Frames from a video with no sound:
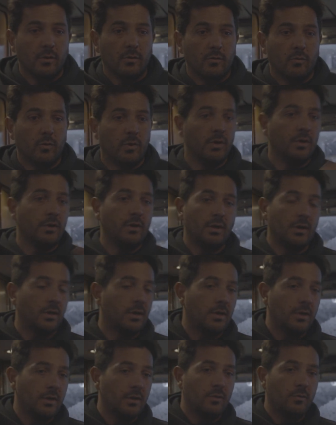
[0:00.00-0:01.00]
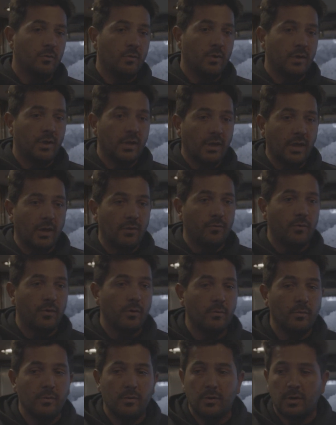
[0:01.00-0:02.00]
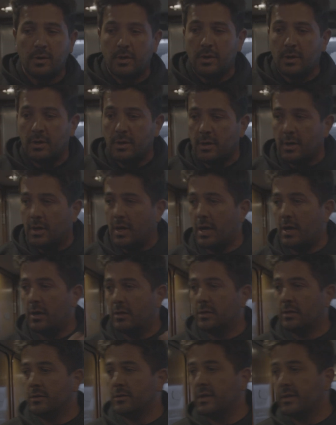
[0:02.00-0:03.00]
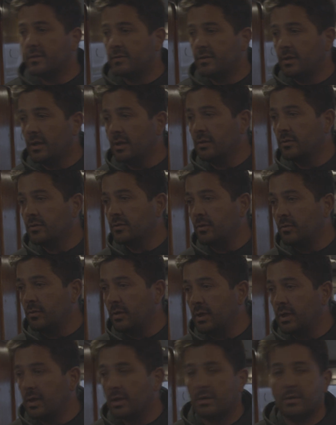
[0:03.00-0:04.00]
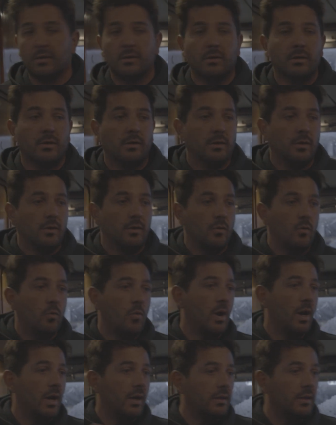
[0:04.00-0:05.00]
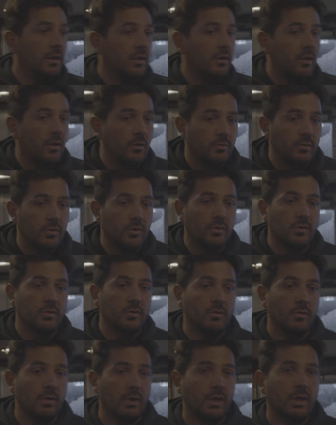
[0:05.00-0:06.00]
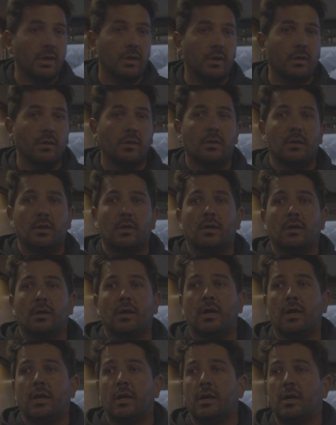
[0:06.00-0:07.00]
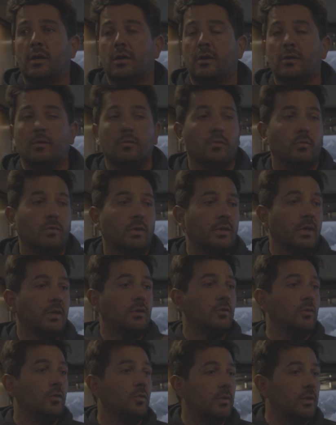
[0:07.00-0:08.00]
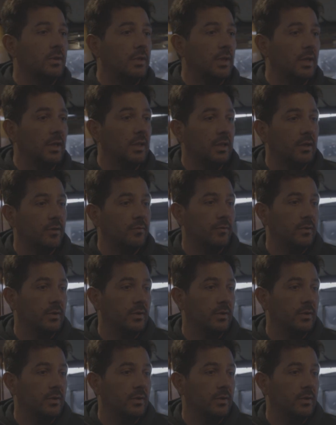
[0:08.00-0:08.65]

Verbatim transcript: Where, uh, where they came from, how long they stay in Costa Rica, why they come to Costa Rica, uh, what they do when they left,